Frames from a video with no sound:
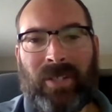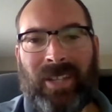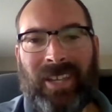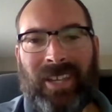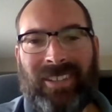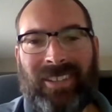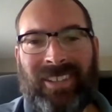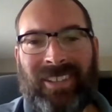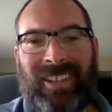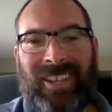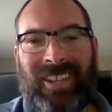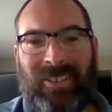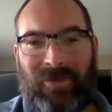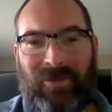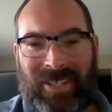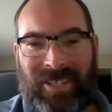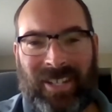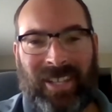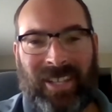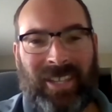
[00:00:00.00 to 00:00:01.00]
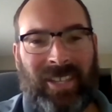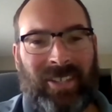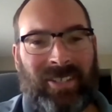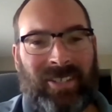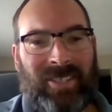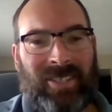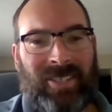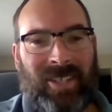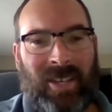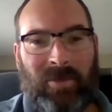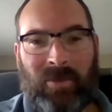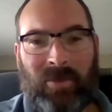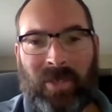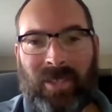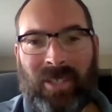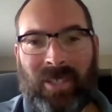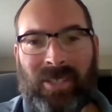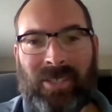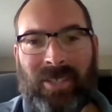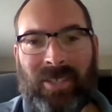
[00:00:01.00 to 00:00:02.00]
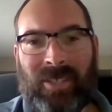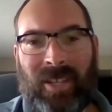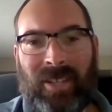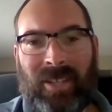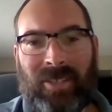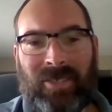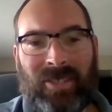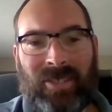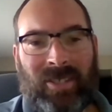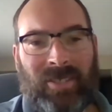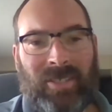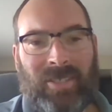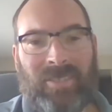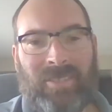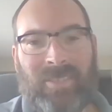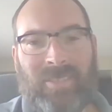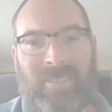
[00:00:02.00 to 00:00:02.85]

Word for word: take, for taking your time with us today here, Sheldon.